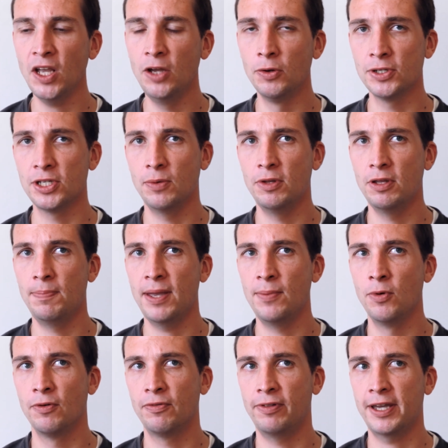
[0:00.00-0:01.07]
And also with a
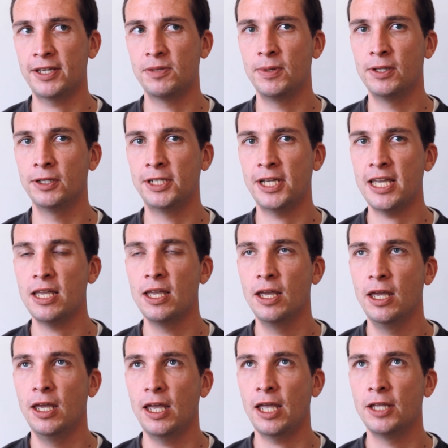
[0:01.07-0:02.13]
bit more flexibility
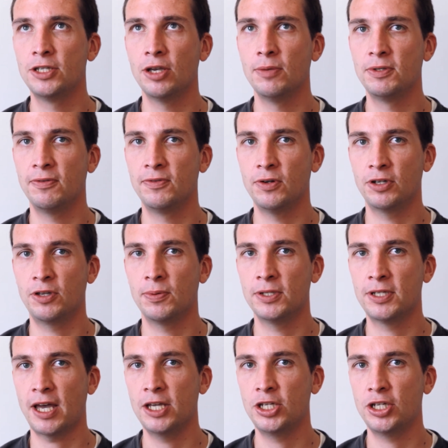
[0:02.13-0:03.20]
in terms of
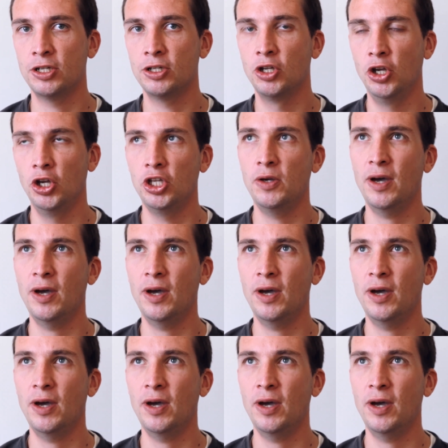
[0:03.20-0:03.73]
documentation,